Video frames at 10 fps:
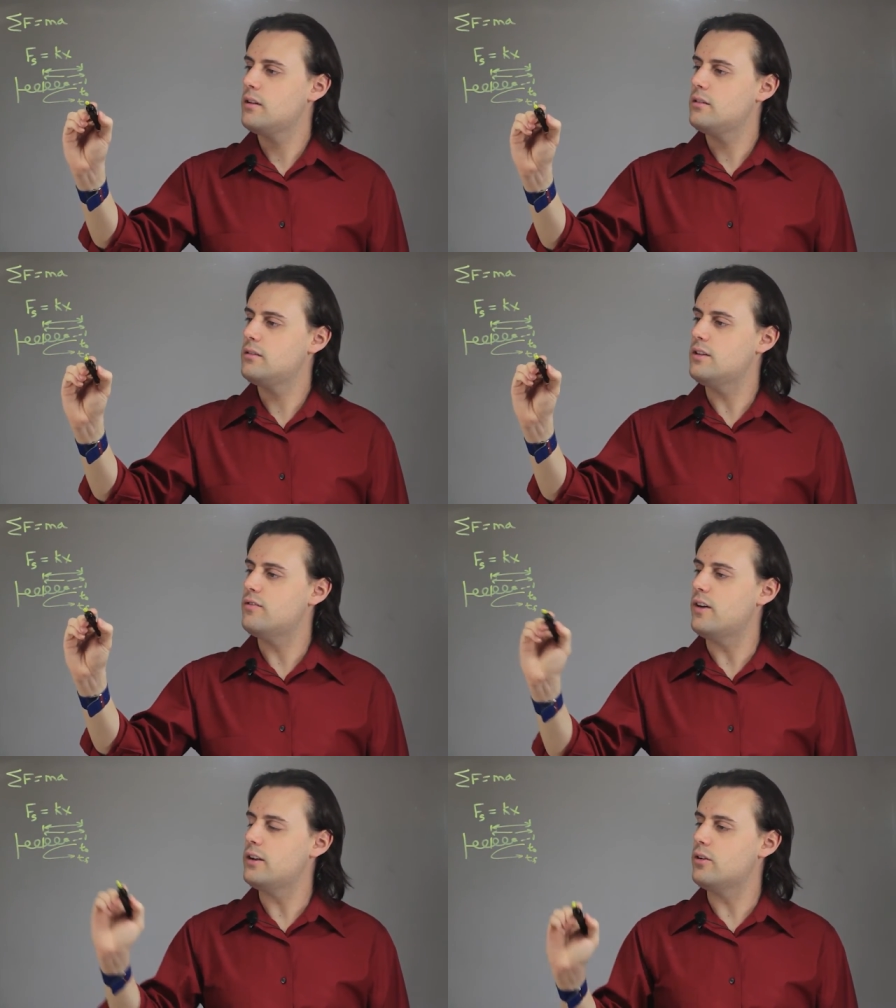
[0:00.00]
t
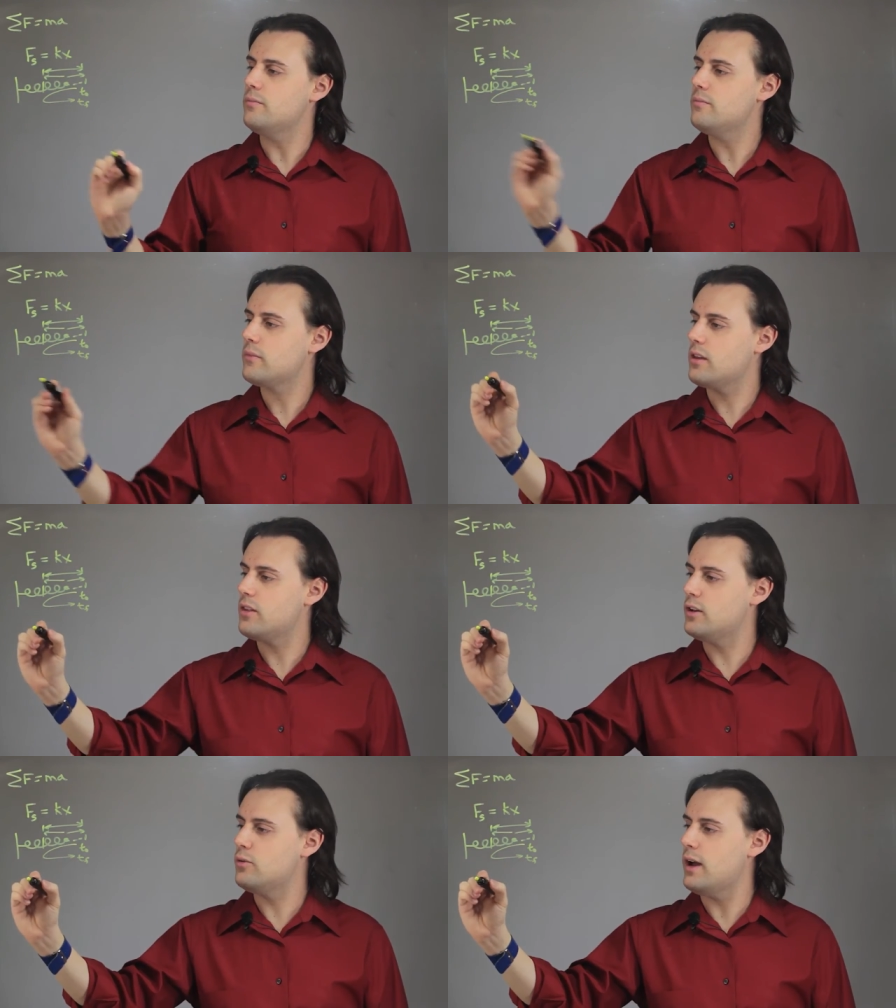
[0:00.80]
final,
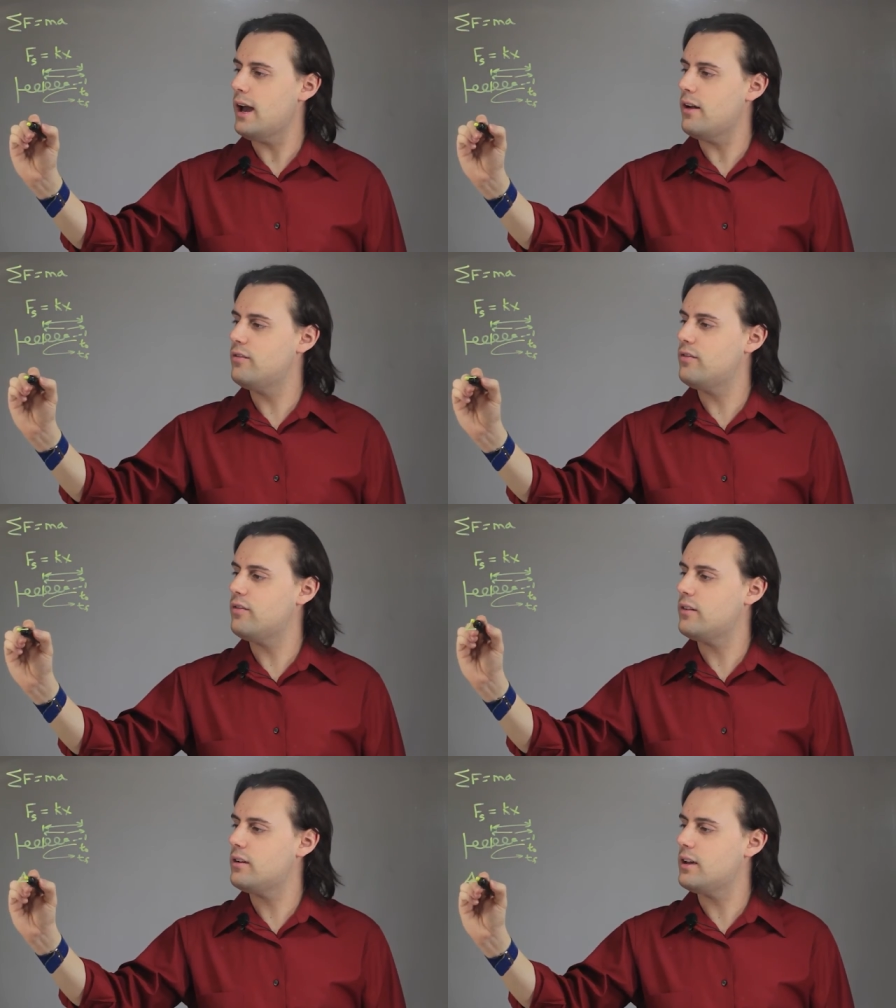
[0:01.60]
then you have
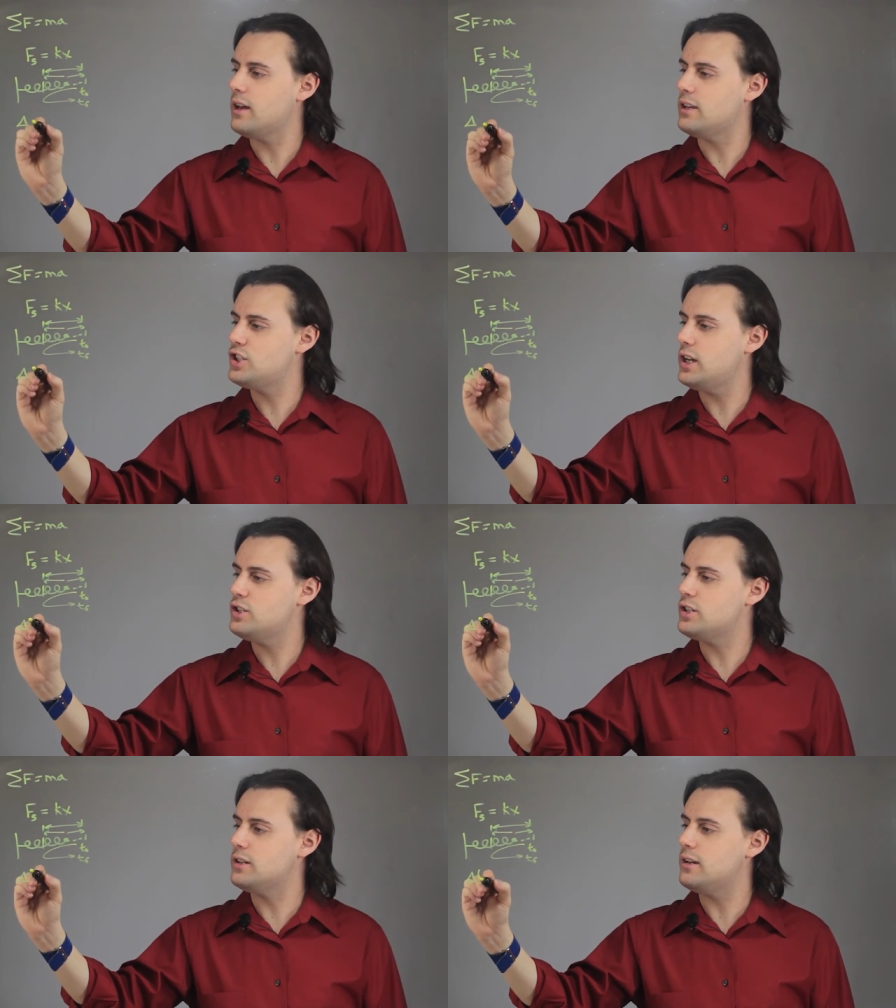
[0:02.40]
a
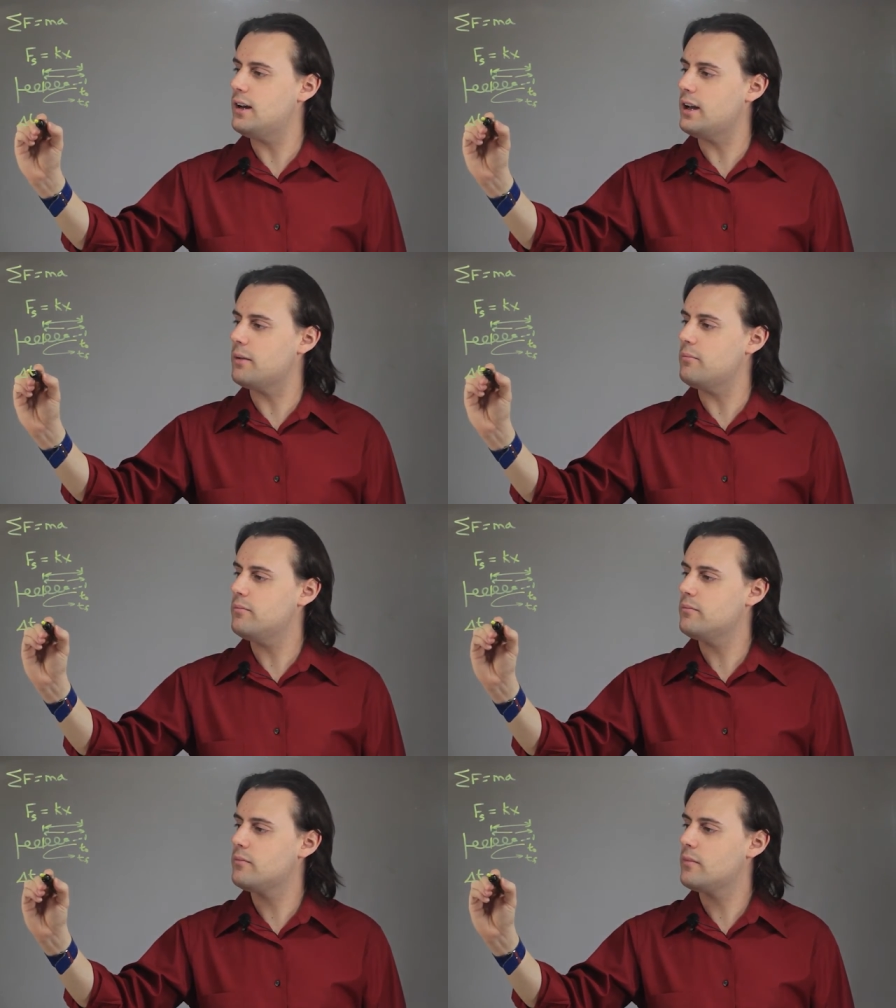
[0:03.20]
change in time,
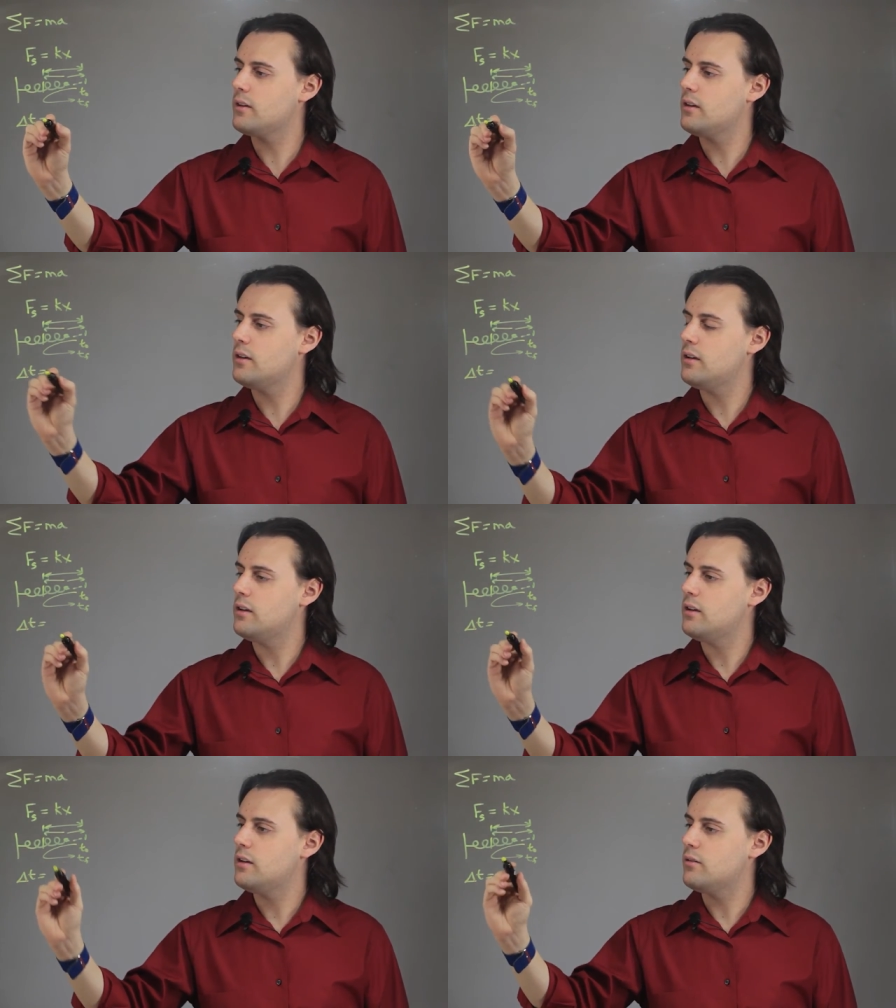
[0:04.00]

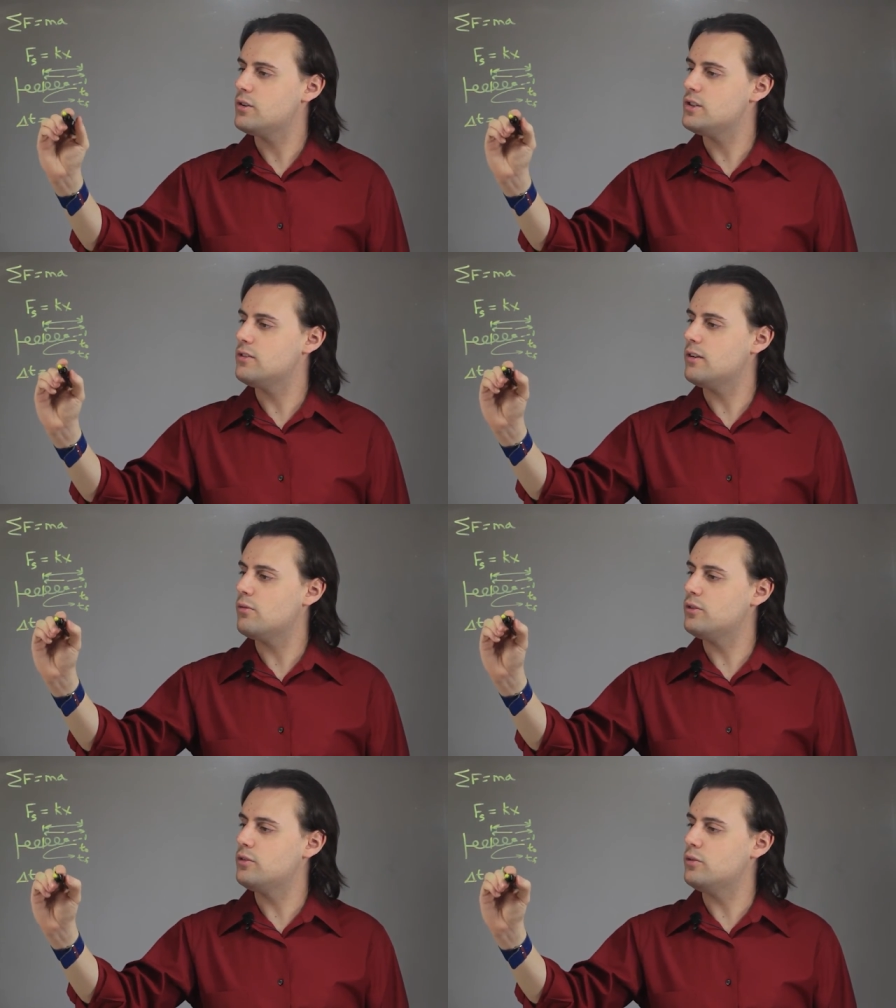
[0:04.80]
which is
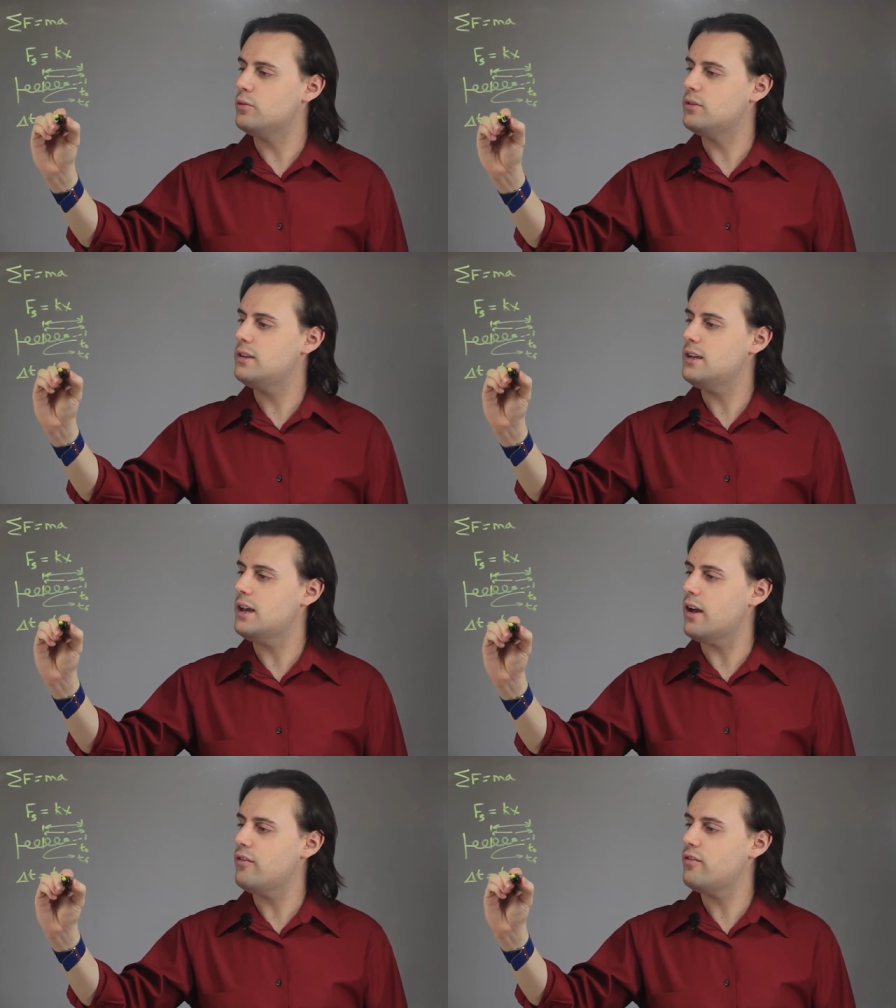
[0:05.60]
equal to T
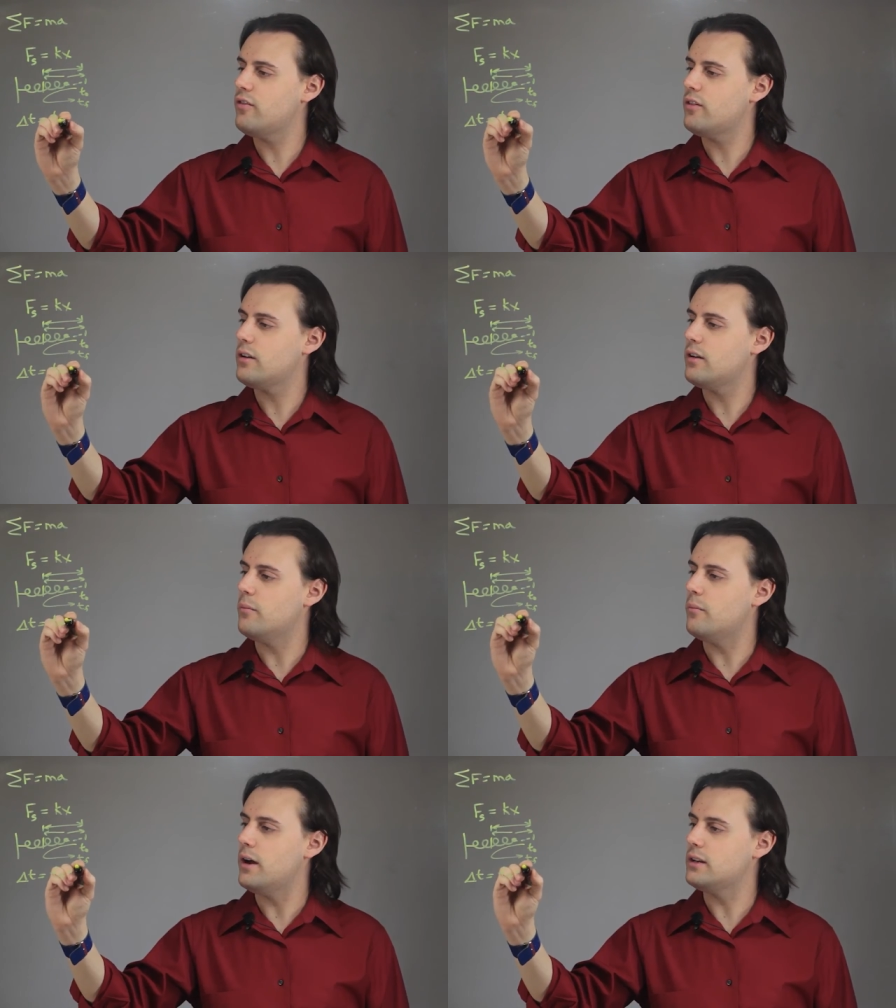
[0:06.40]
F
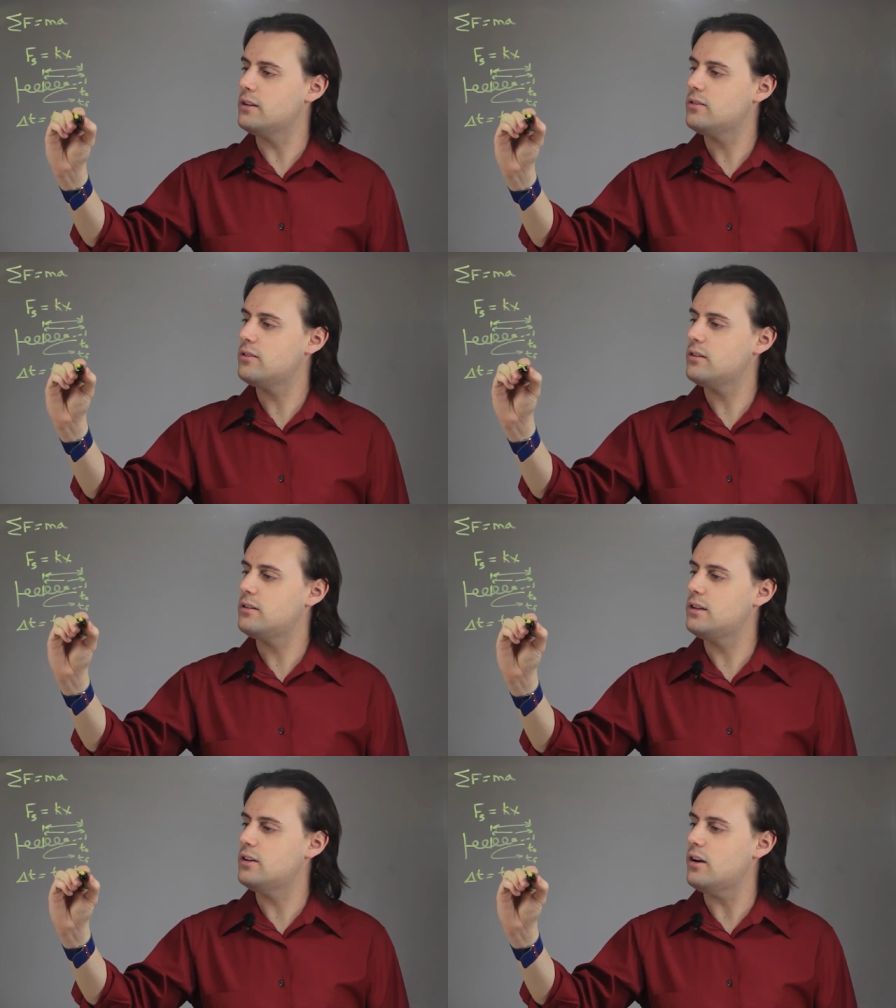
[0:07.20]
minus
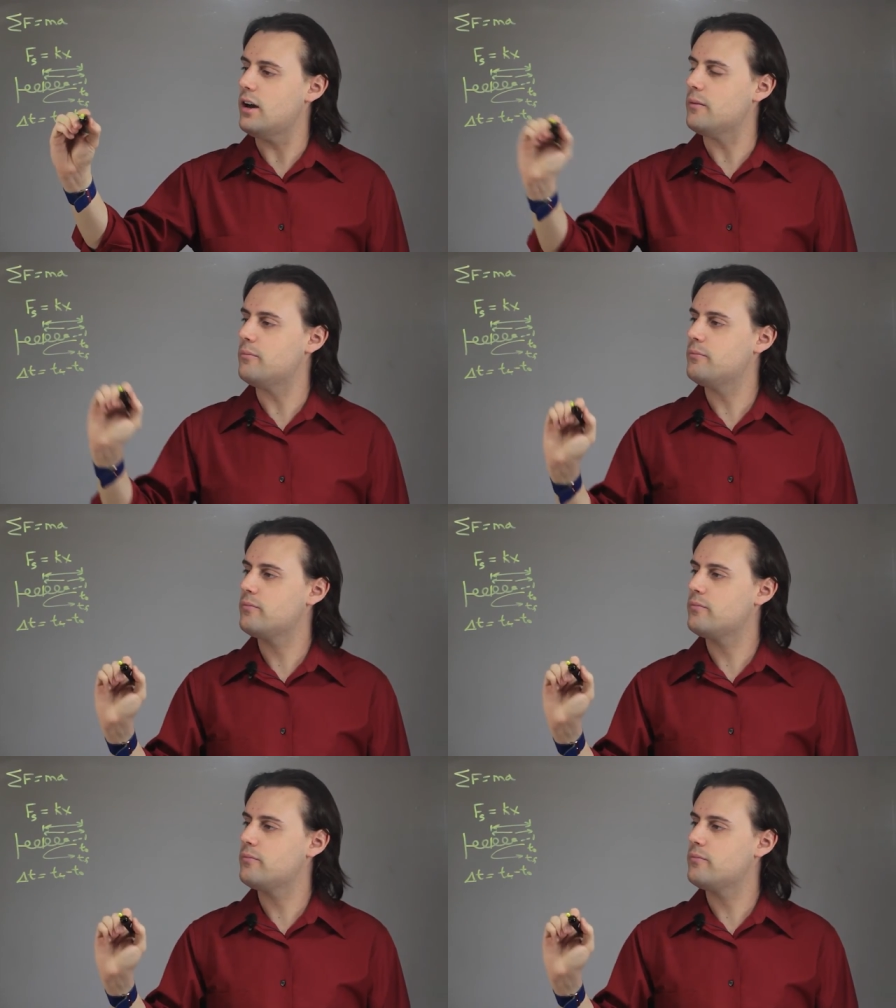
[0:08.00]
T naught.